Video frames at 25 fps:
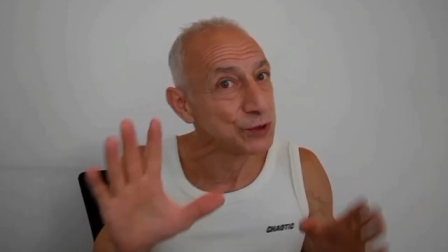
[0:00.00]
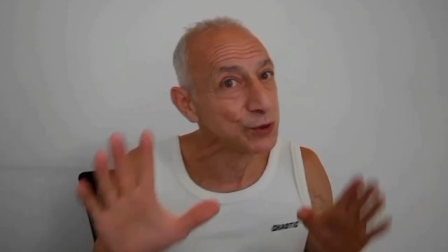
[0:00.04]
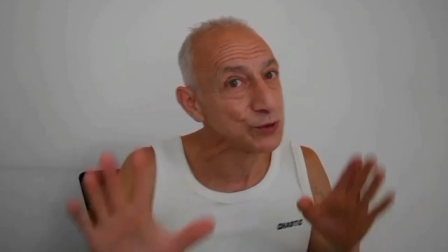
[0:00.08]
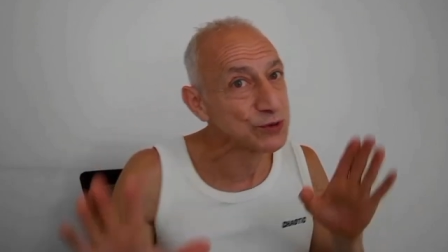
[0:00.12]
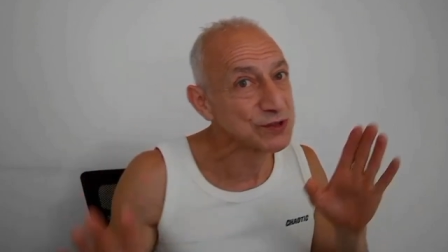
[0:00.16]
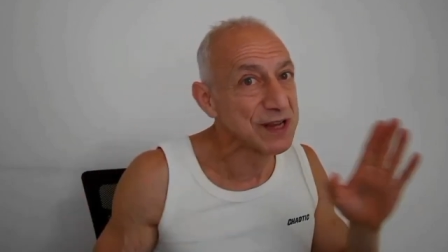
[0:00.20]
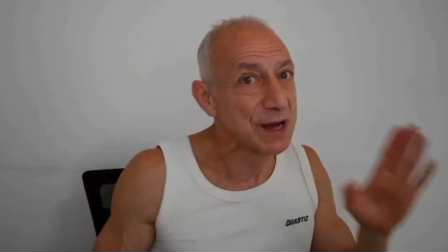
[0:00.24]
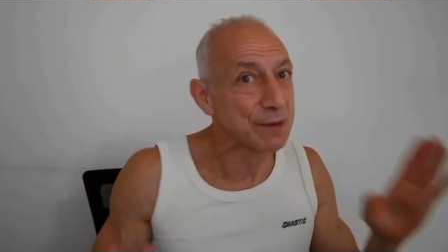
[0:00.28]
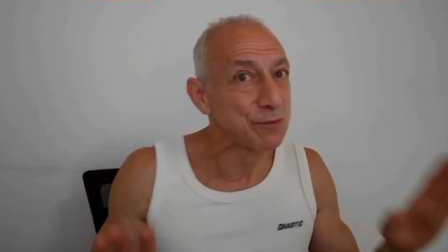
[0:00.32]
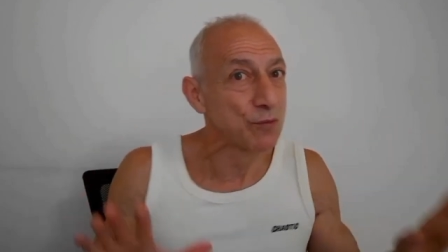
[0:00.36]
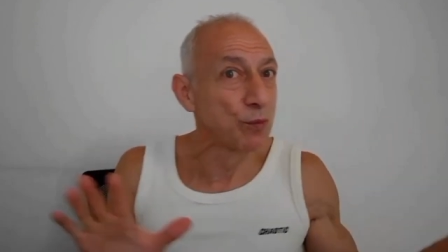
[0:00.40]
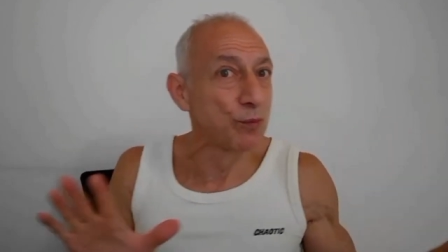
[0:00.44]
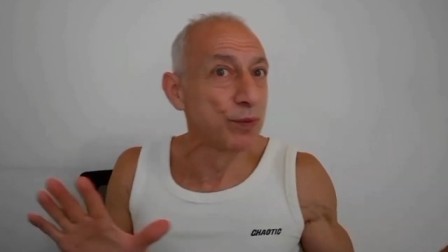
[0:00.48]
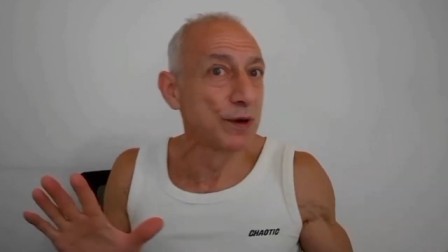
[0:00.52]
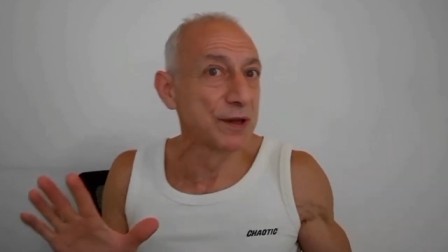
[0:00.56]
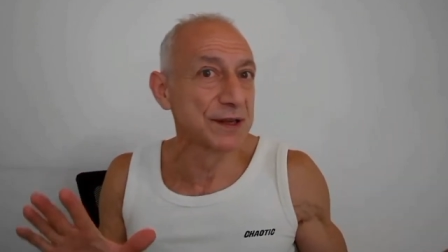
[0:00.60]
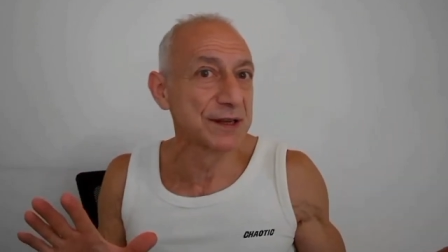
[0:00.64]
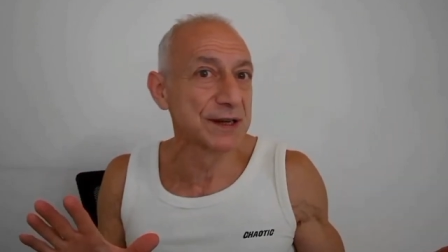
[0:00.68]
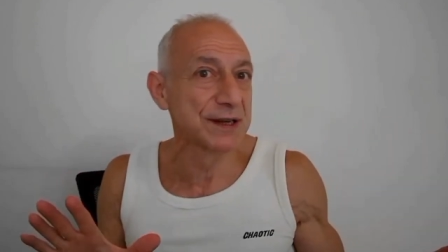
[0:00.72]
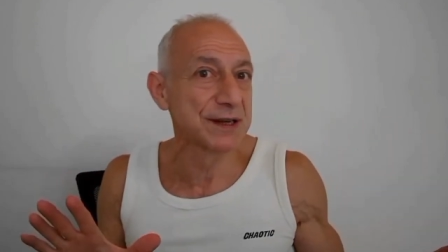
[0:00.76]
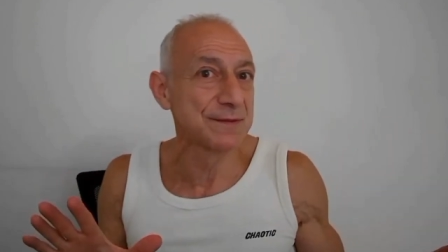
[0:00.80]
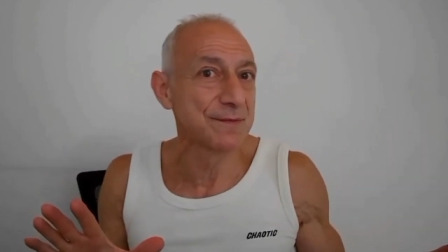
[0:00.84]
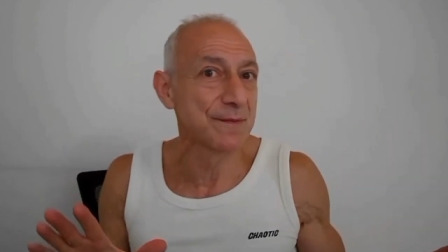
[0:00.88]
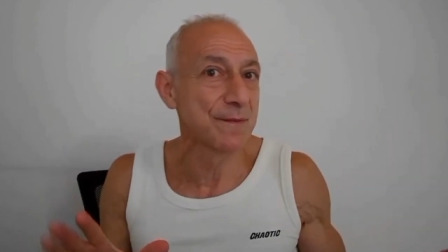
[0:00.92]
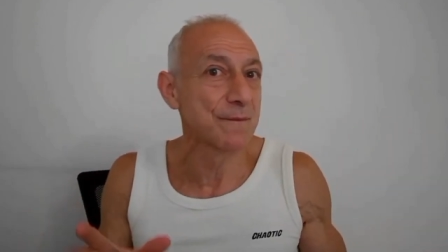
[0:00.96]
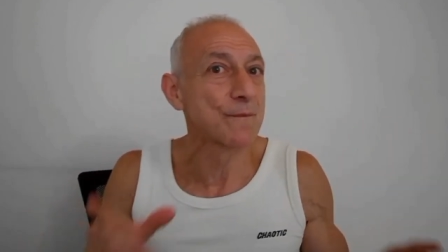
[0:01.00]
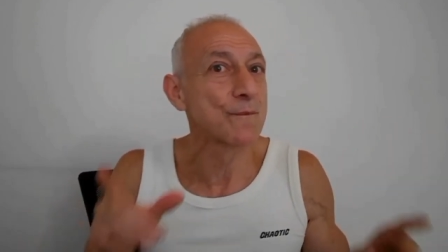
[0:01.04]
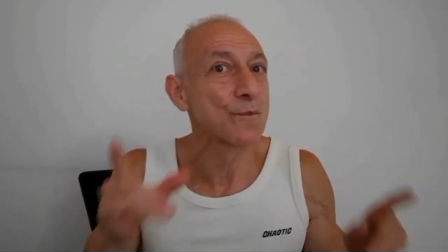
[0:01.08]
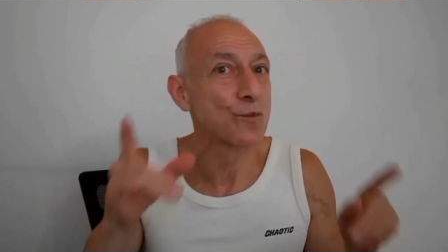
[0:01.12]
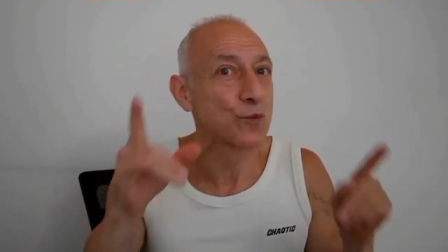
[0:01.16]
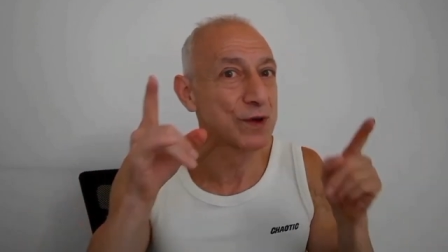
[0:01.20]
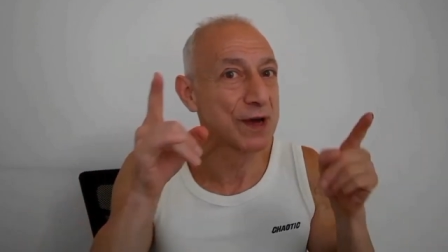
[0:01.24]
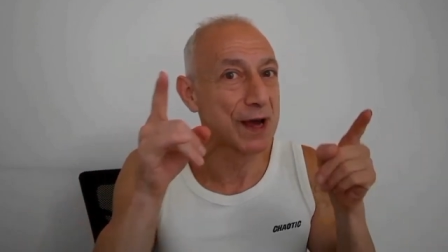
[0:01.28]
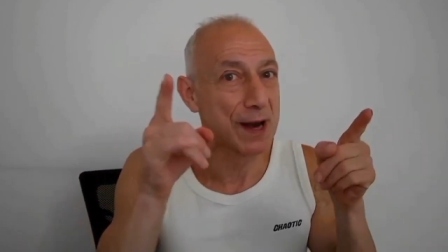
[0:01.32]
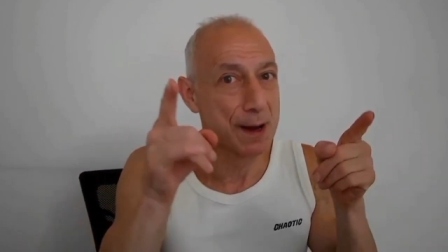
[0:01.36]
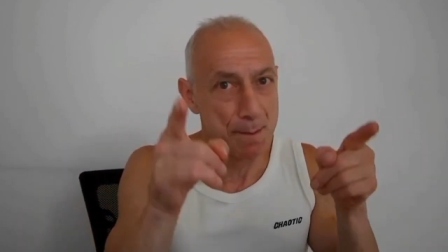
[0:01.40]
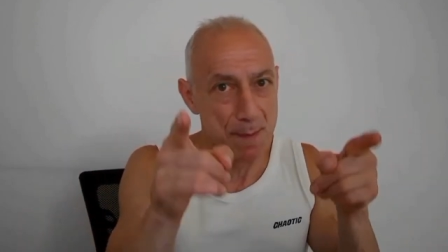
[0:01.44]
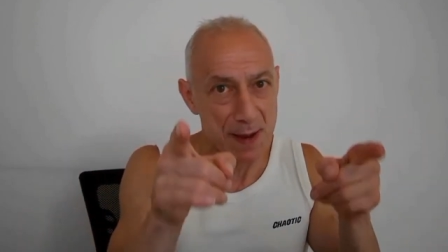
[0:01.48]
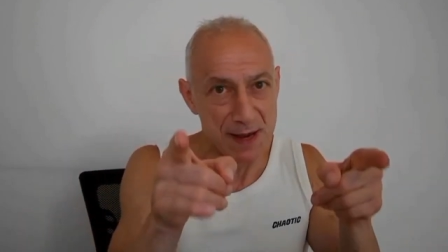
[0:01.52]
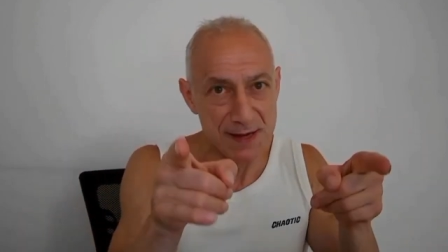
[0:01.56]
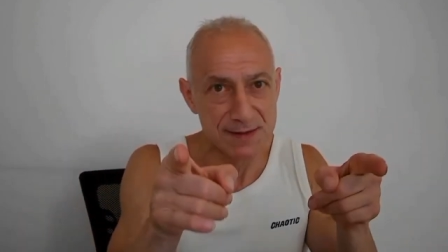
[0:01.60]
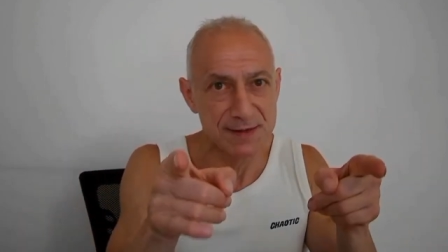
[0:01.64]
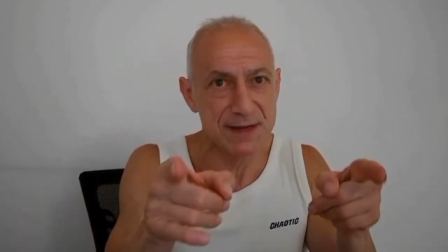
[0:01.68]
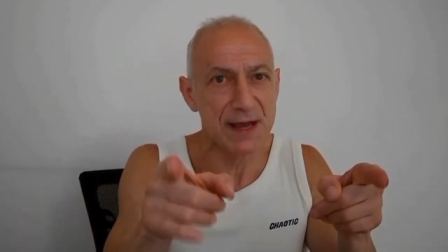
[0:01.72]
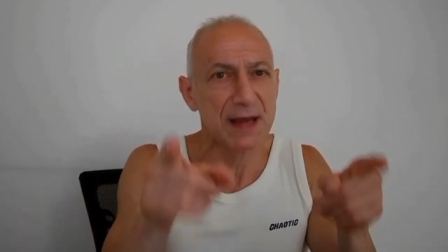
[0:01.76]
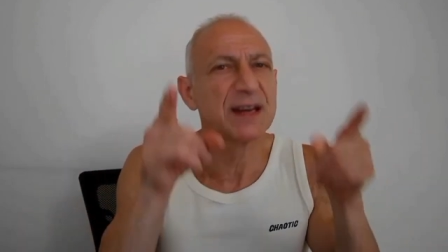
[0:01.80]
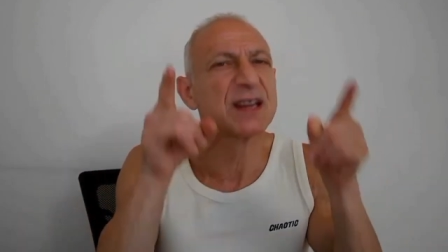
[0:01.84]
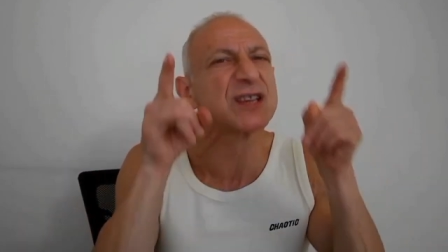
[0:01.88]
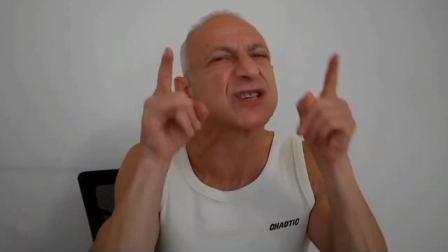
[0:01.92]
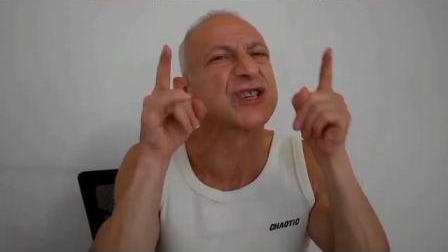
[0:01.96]
we lose that mobility. You got to
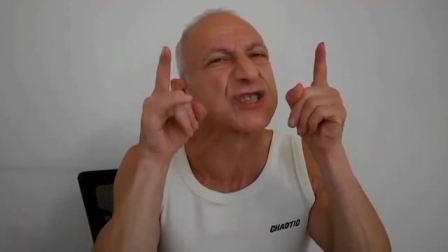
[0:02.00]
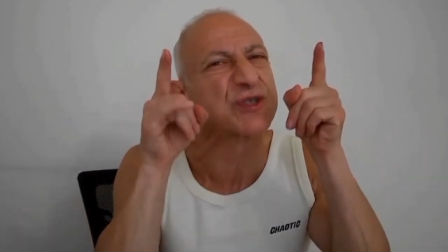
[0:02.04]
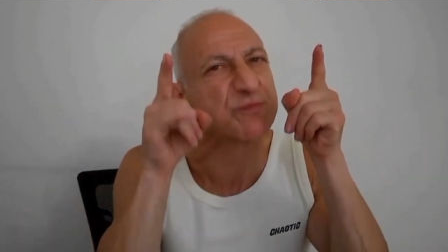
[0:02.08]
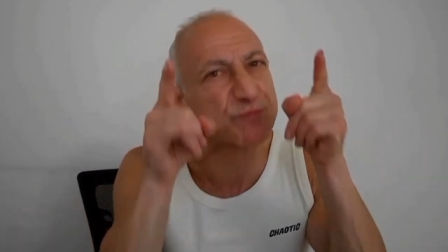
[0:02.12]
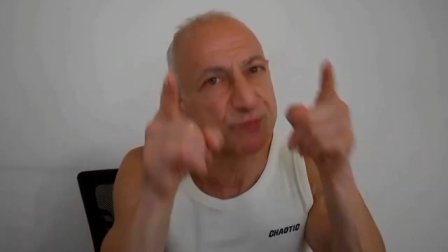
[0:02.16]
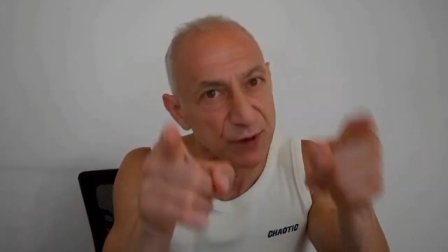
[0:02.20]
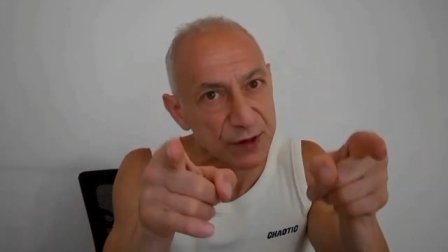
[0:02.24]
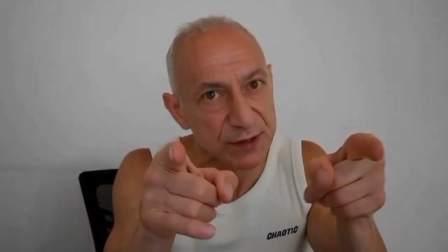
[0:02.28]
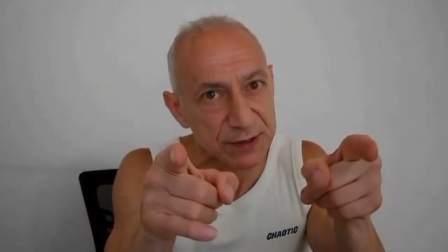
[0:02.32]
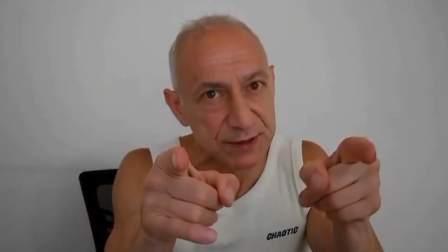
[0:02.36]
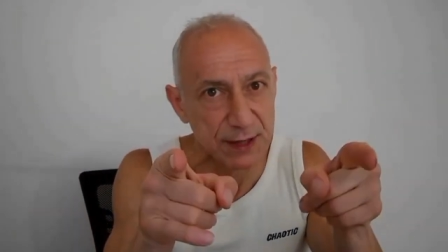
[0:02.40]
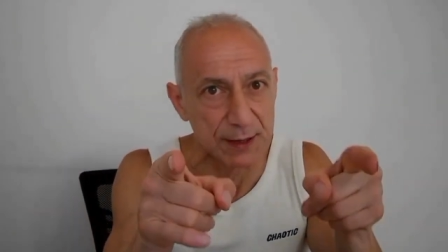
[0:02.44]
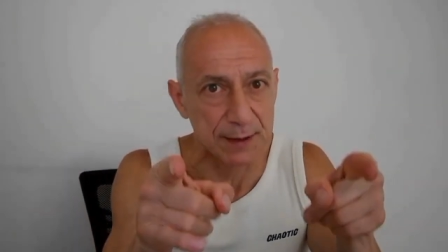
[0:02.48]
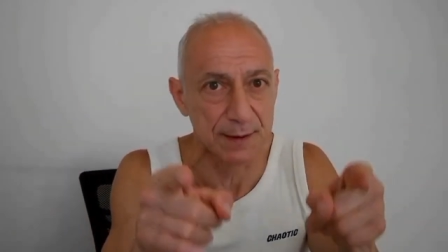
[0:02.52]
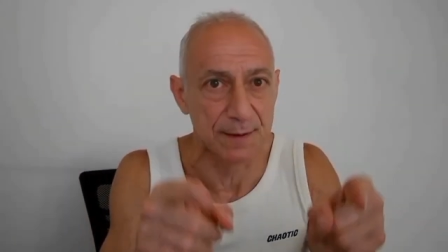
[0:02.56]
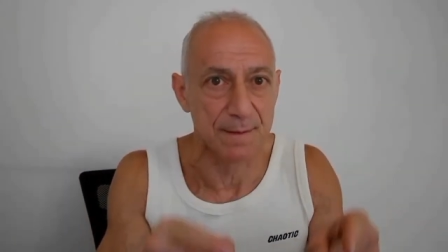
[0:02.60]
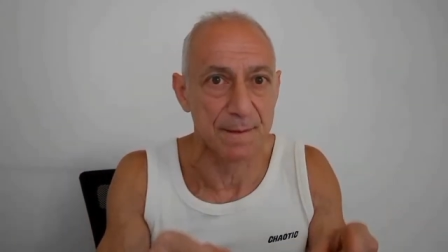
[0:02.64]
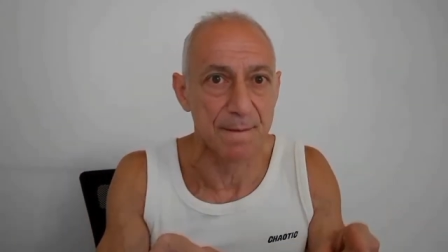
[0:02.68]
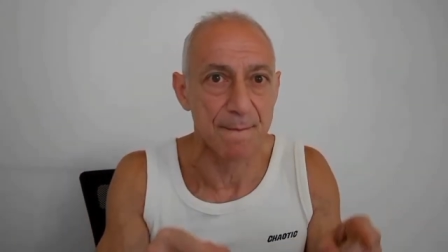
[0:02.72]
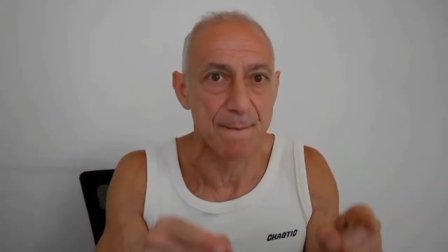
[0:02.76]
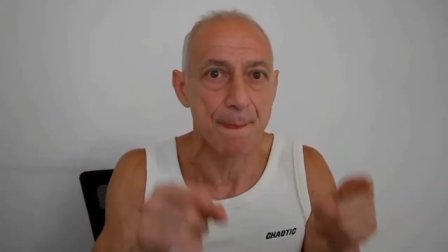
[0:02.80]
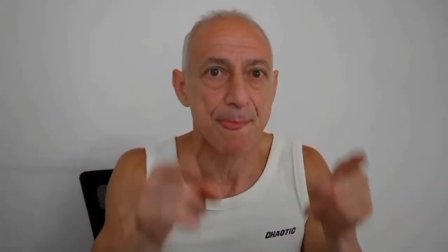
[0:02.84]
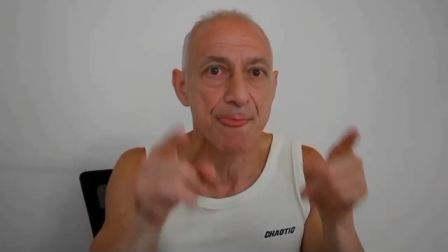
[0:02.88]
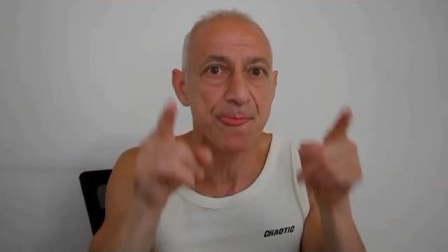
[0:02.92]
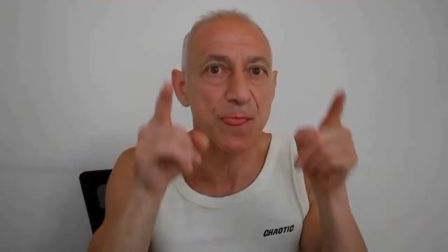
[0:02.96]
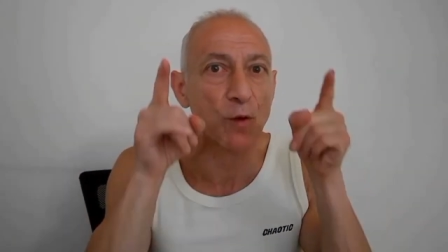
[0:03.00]
maintain sprinting.